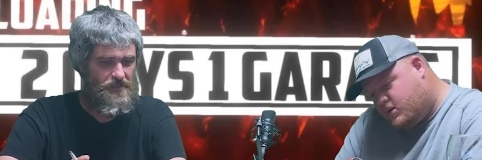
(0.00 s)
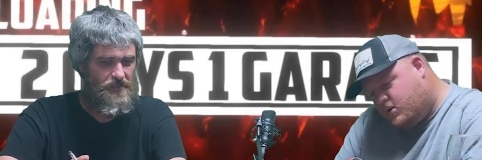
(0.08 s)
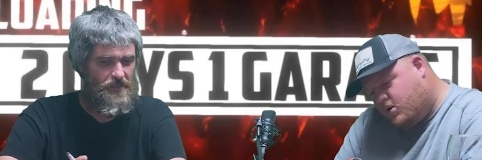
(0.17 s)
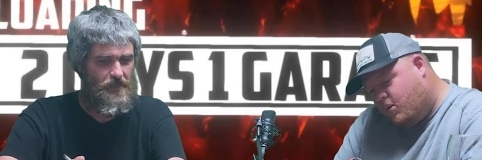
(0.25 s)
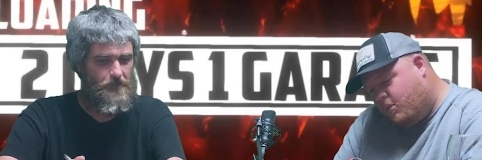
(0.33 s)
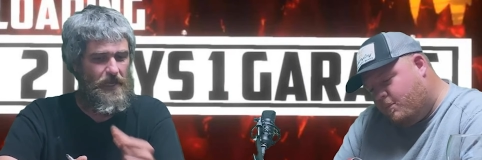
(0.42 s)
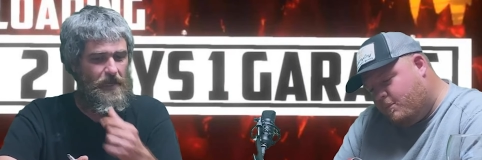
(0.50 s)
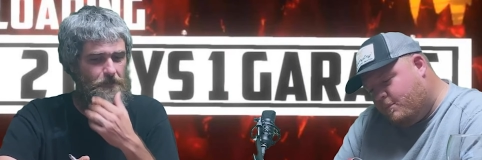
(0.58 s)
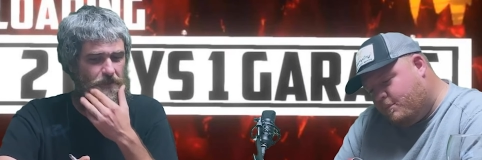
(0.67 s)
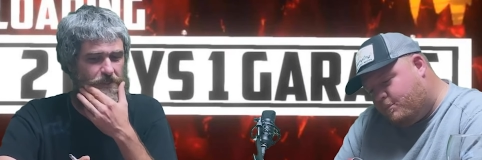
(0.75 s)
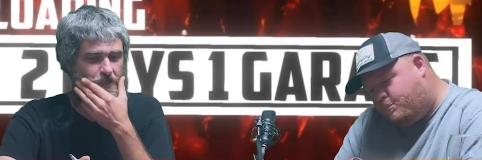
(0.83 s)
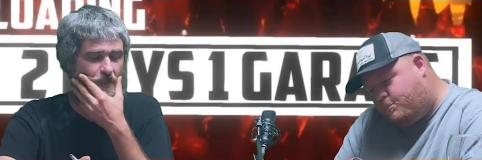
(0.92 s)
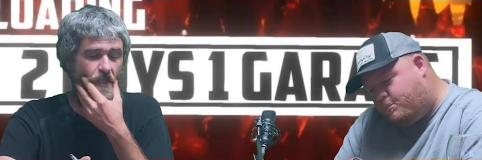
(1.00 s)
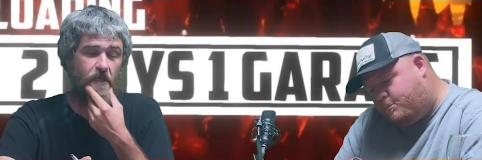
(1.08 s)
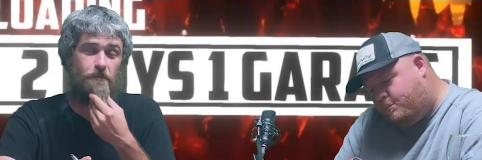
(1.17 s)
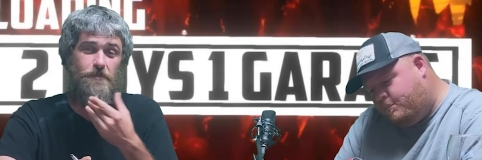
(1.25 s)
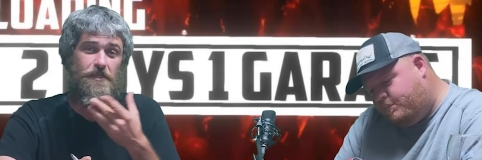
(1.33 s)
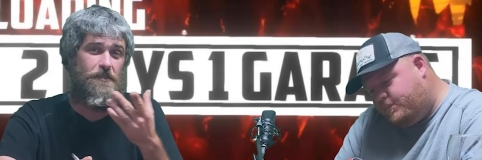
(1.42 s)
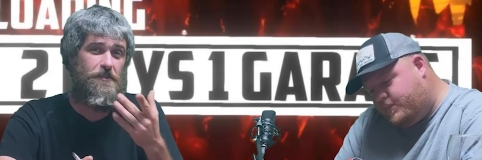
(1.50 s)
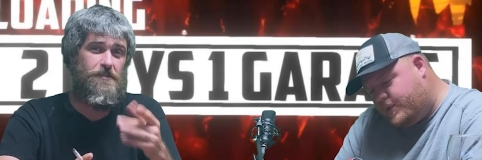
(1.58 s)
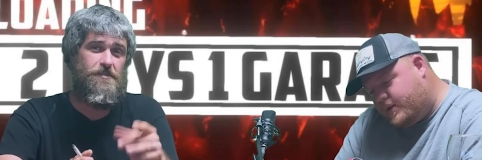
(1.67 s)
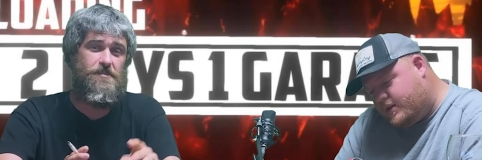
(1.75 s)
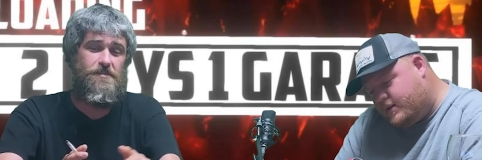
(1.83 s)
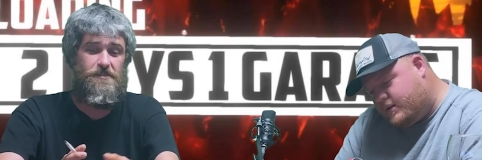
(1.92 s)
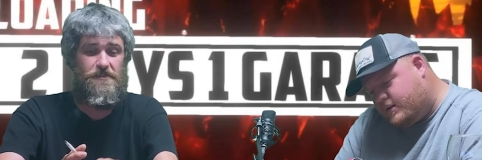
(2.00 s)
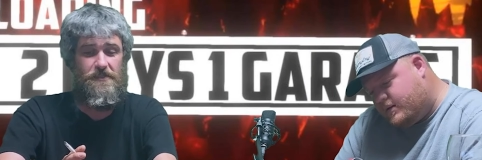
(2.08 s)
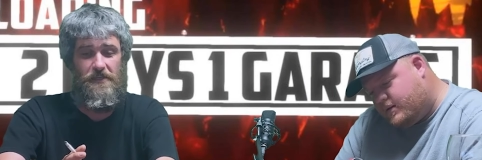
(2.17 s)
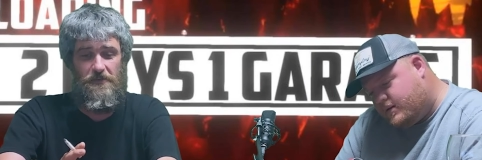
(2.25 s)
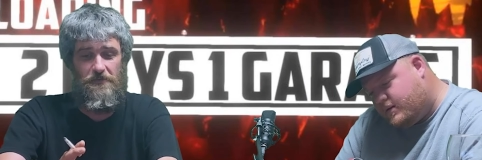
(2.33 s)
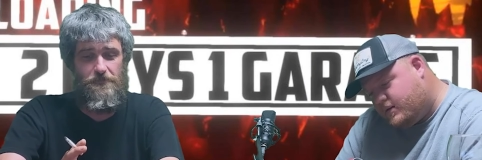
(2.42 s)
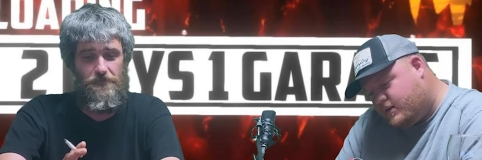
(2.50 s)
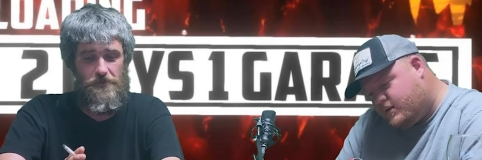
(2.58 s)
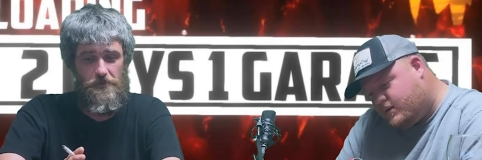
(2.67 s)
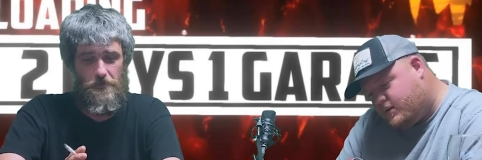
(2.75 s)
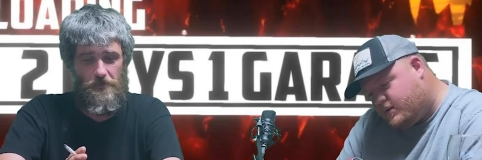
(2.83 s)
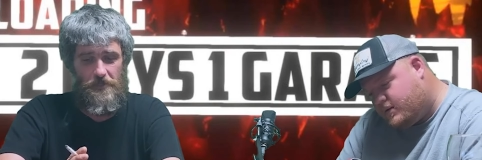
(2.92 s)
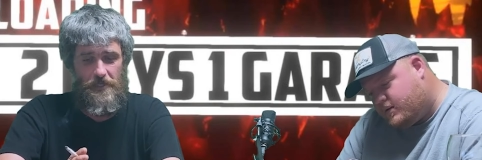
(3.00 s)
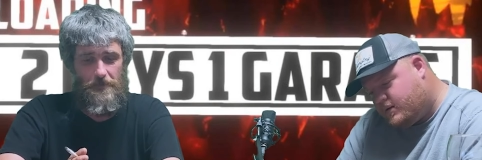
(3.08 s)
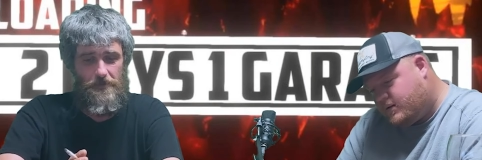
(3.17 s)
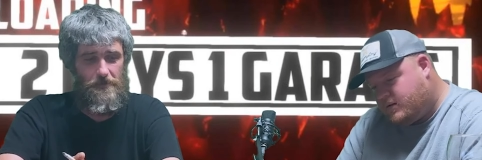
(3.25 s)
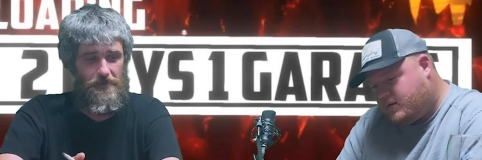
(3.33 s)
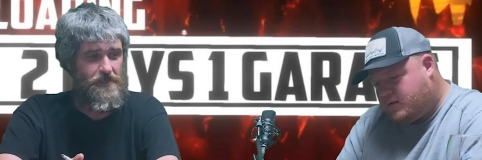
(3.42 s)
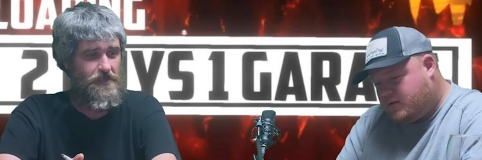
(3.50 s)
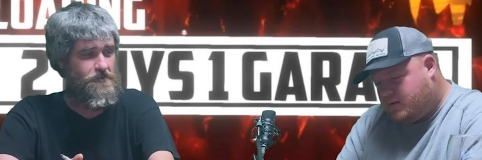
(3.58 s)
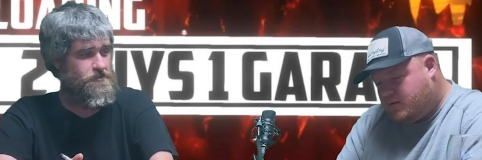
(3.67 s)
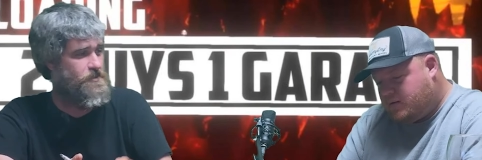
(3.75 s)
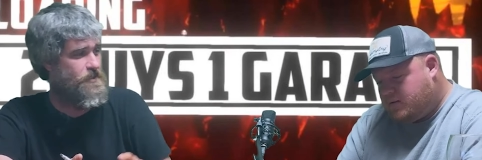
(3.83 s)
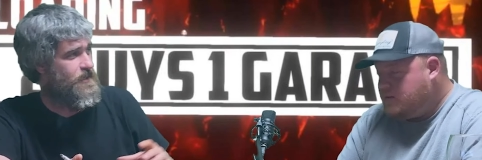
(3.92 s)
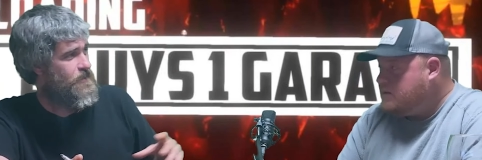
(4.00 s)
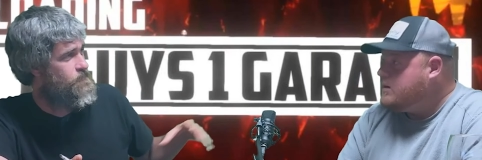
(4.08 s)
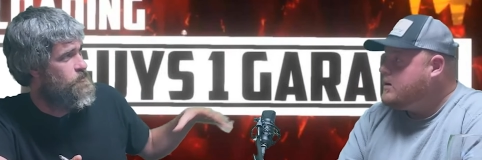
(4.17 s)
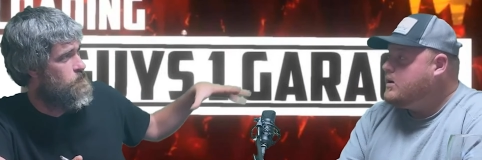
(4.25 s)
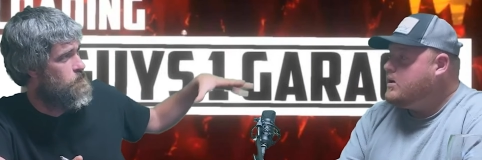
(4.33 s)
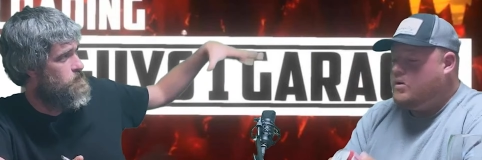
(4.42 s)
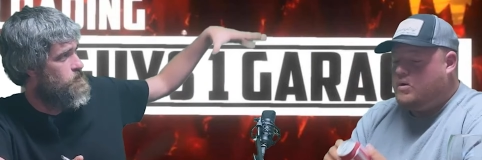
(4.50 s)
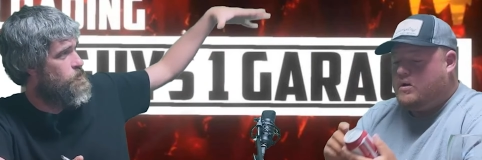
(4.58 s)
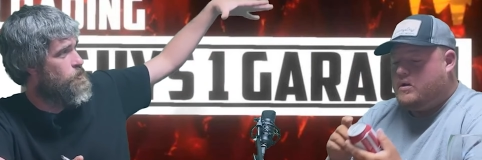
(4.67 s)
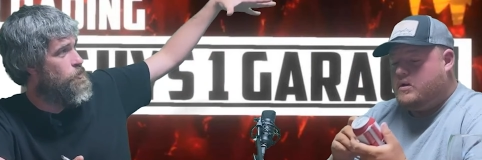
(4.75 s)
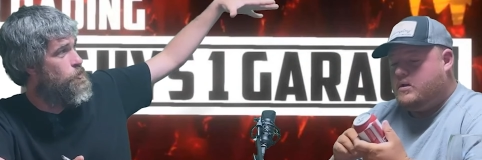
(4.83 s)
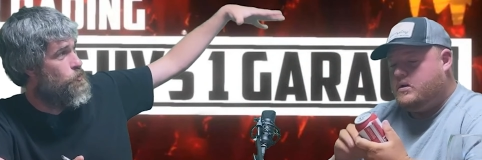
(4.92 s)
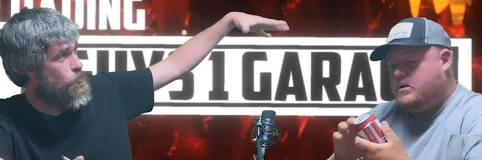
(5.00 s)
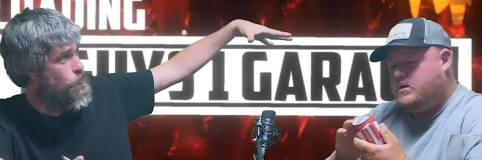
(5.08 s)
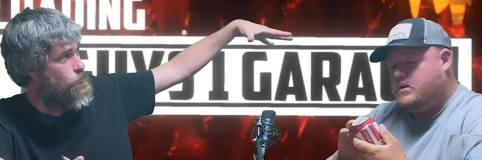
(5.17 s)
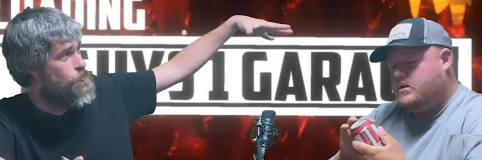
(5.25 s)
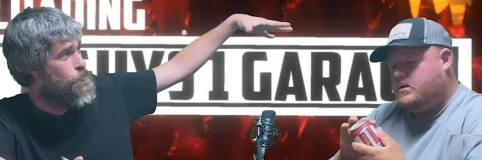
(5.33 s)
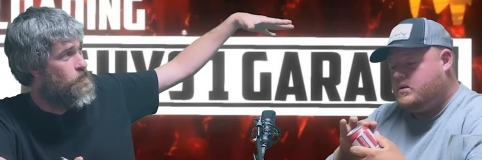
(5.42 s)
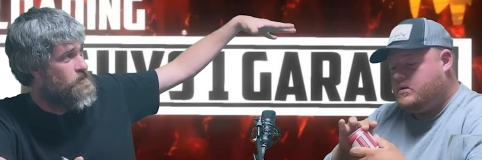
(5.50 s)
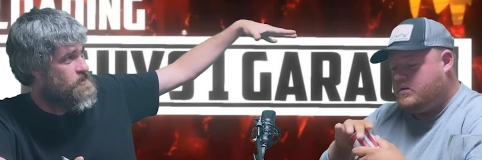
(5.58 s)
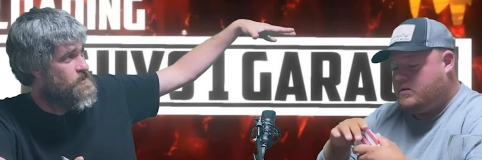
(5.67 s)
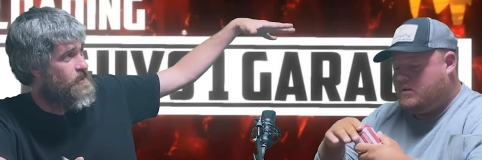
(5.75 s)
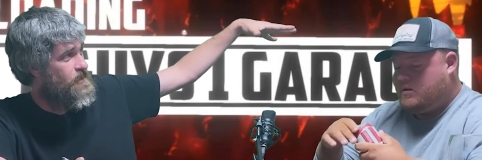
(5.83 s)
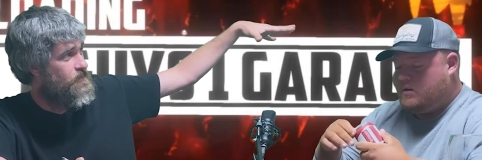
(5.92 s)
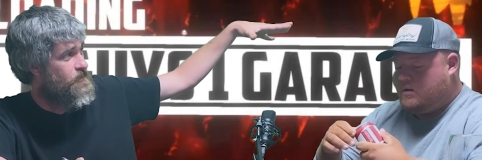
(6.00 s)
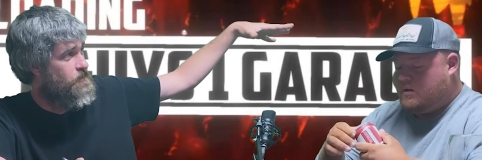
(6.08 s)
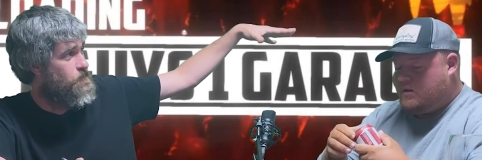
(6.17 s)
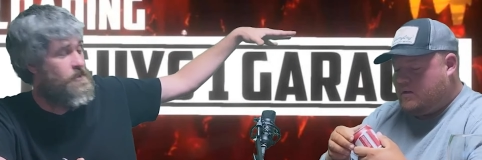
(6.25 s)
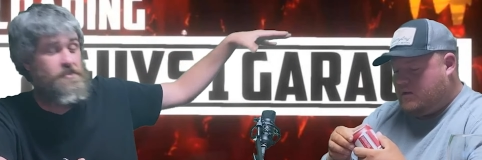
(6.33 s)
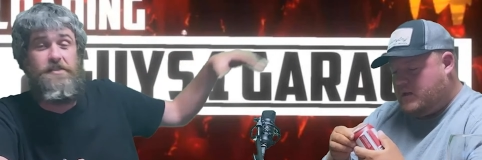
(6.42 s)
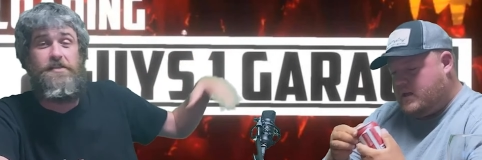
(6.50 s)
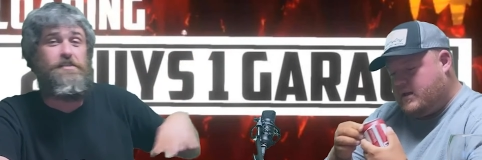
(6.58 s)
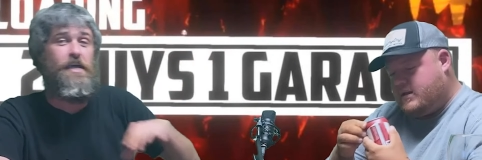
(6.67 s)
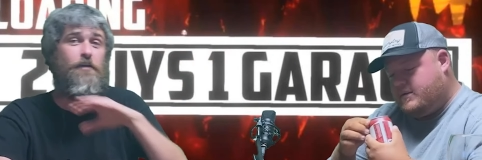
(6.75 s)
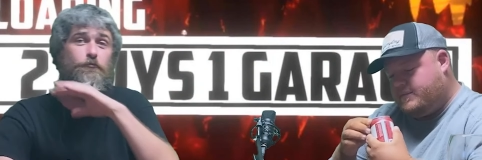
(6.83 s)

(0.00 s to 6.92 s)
Speaker 1: I'm happy to know that because if you were to come to my house, I have two of the huge recycling bins because yeah. I